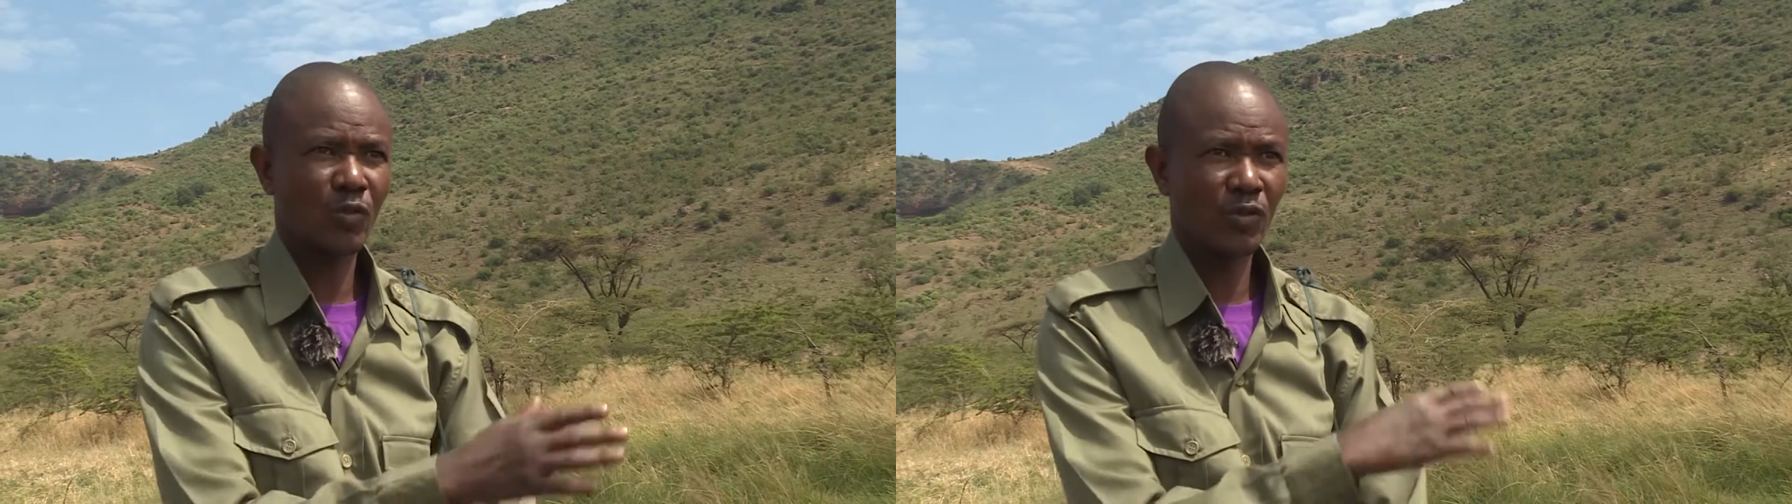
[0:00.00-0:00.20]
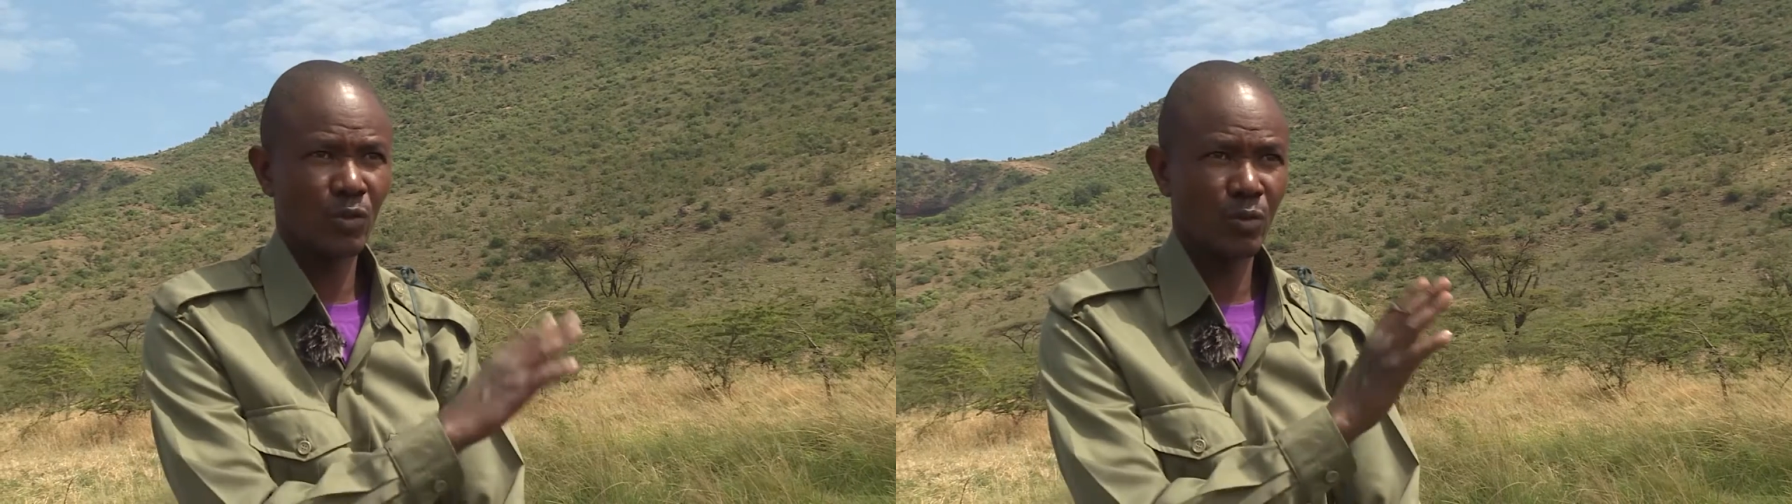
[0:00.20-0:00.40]

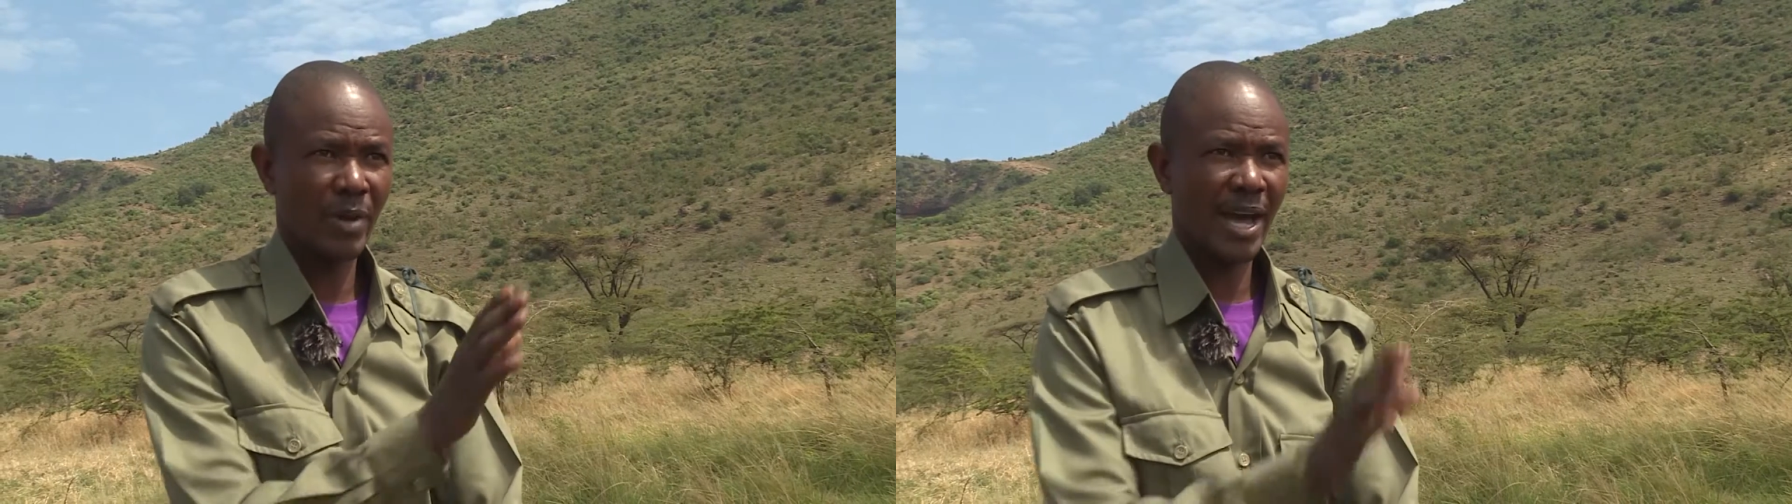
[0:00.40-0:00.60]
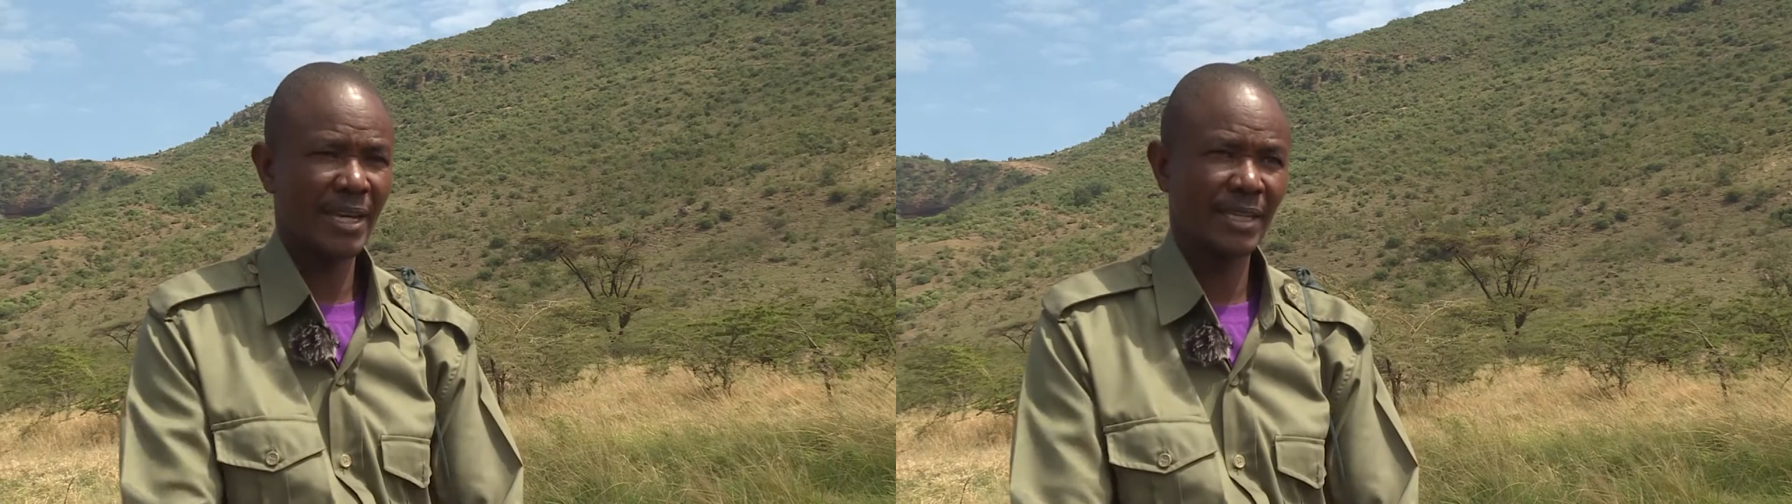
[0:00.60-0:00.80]
So
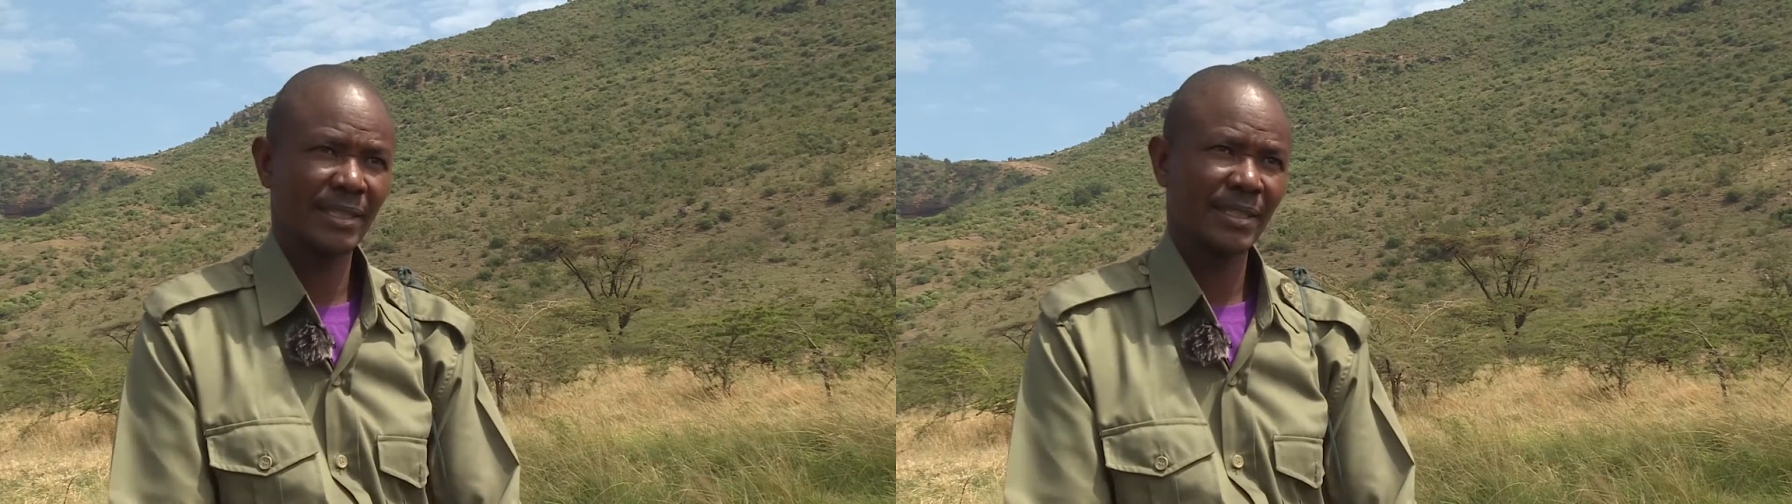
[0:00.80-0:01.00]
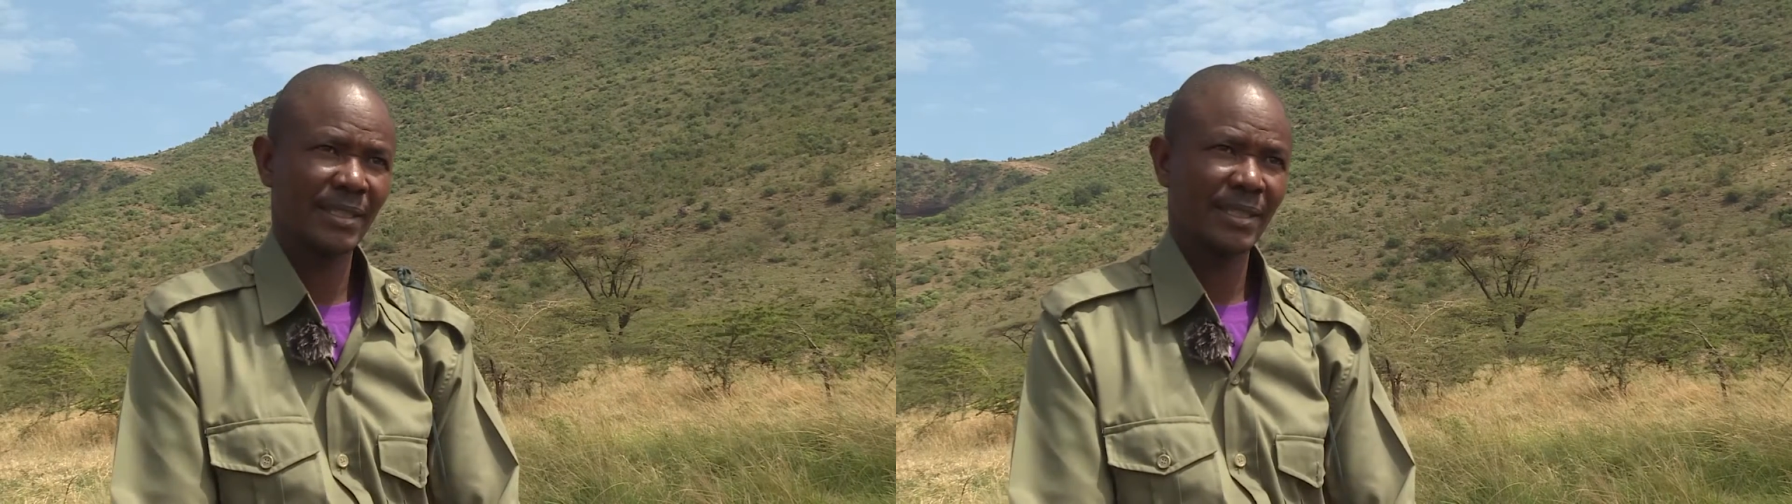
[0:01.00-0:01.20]
when they
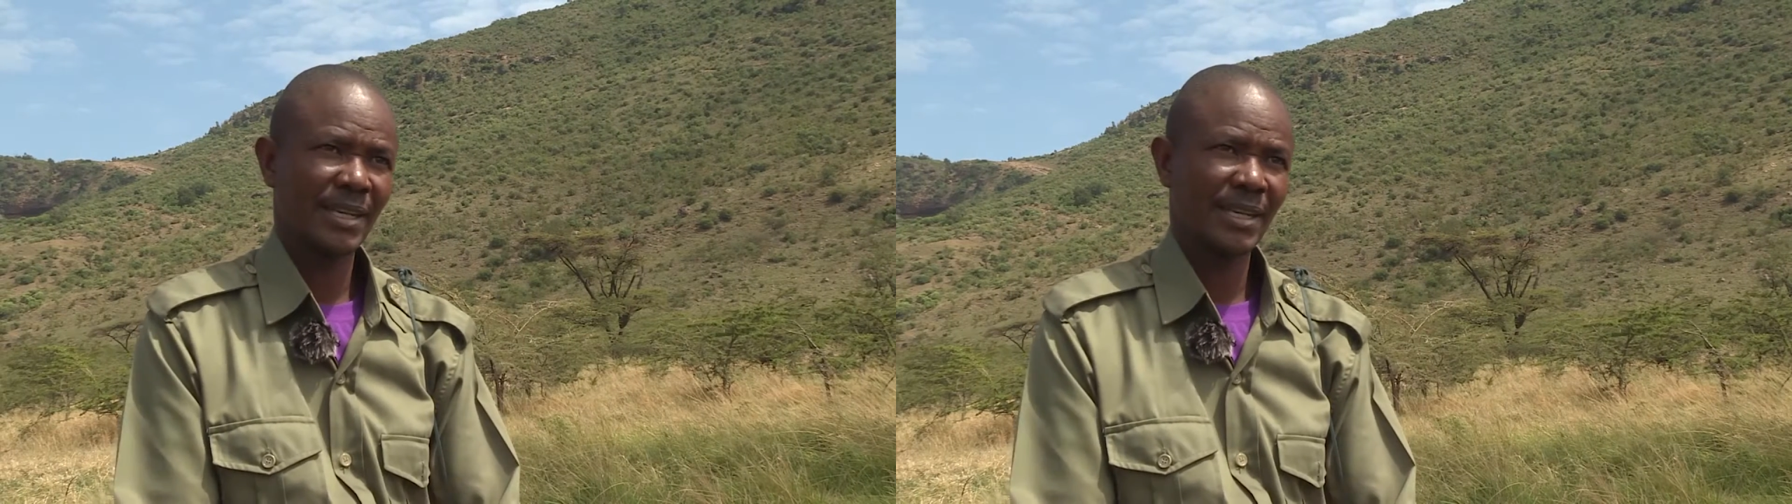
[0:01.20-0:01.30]
take the meat